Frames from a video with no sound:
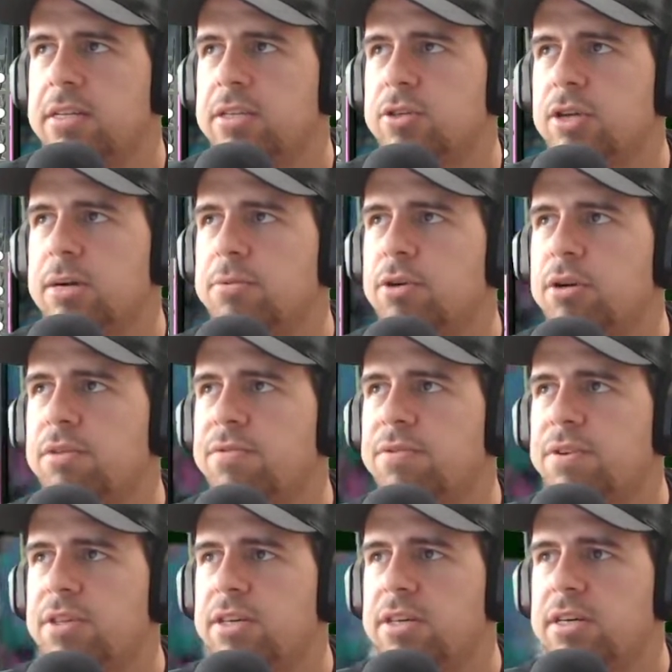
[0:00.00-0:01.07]
So I'm going
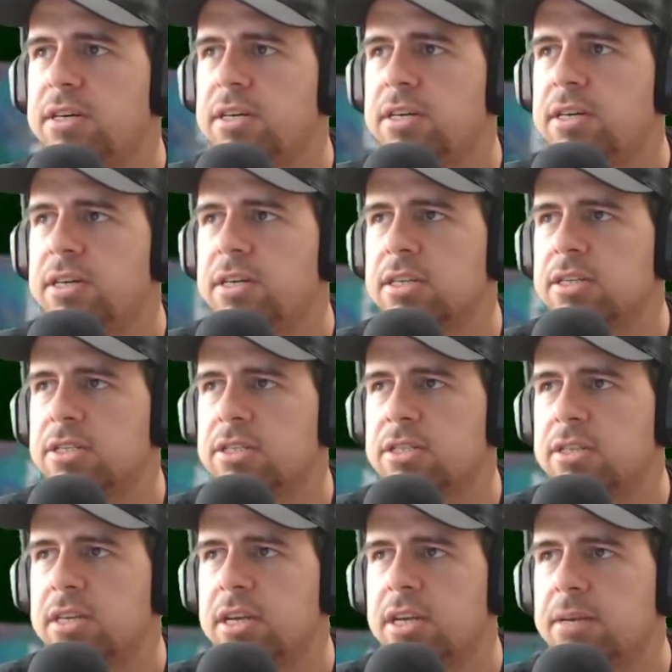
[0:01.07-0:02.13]
for the, oh
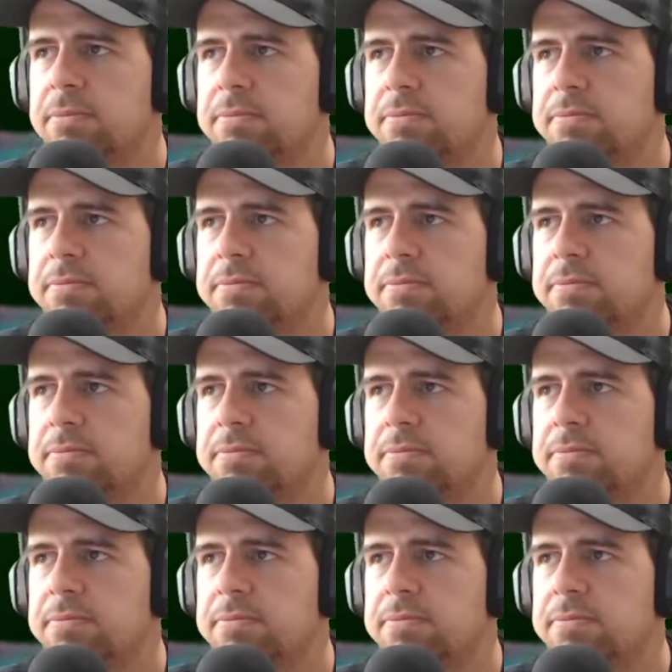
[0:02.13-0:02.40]
snap.